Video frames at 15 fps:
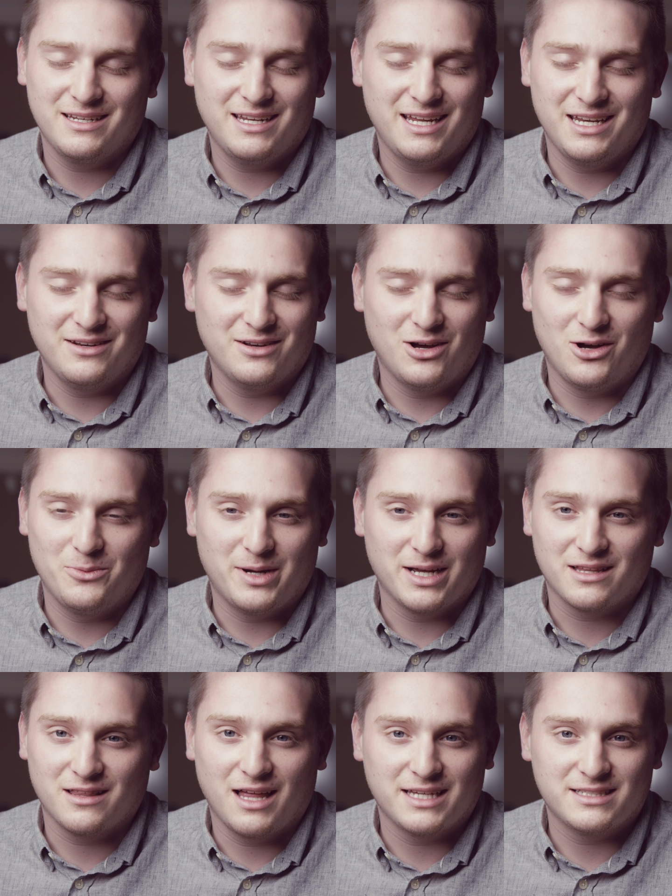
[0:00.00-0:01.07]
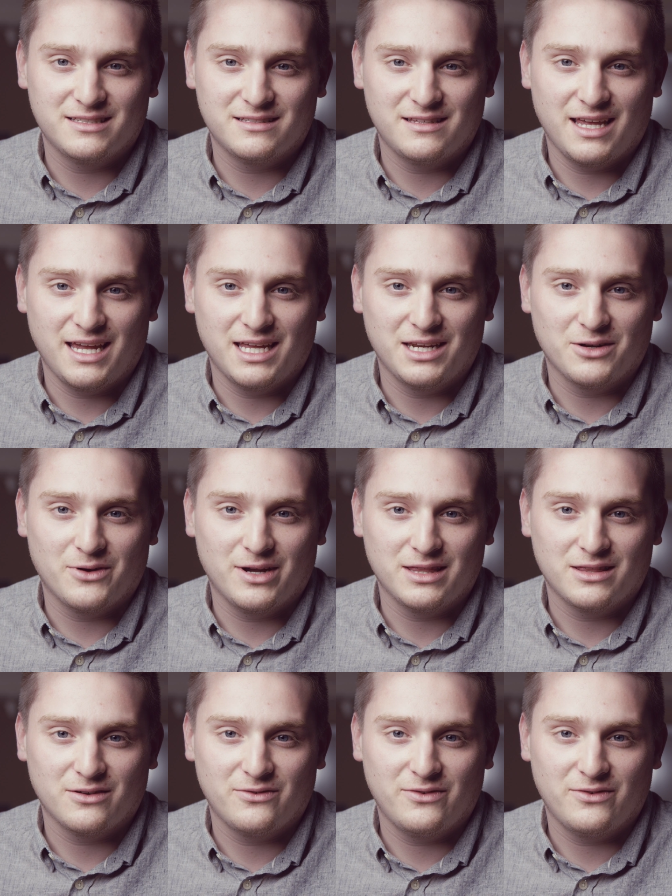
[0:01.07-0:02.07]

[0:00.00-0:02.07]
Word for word: In all my classes, they integrate their